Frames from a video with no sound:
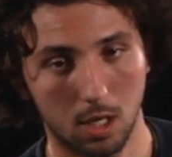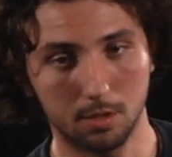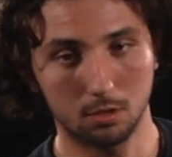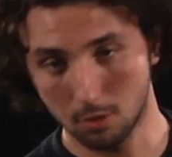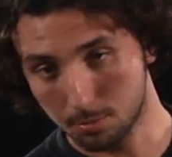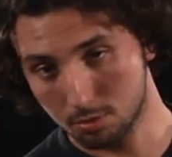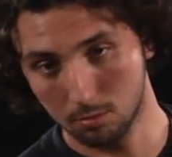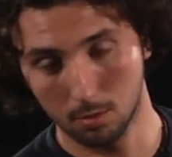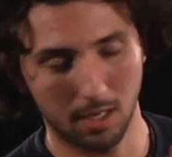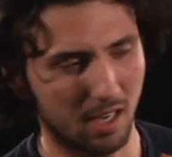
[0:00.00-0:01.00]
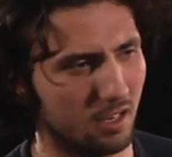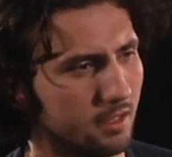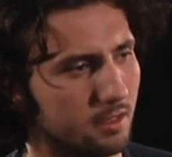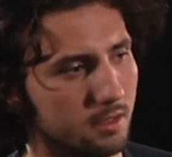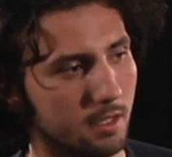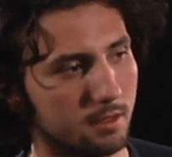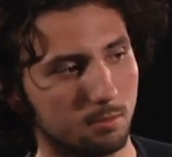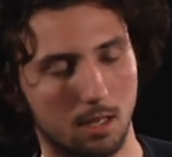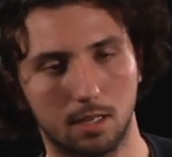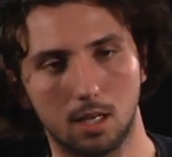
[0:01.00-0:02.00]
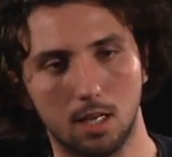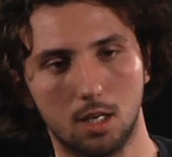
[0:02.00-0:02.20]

I mean, you go up to a woman, I heard you said something like,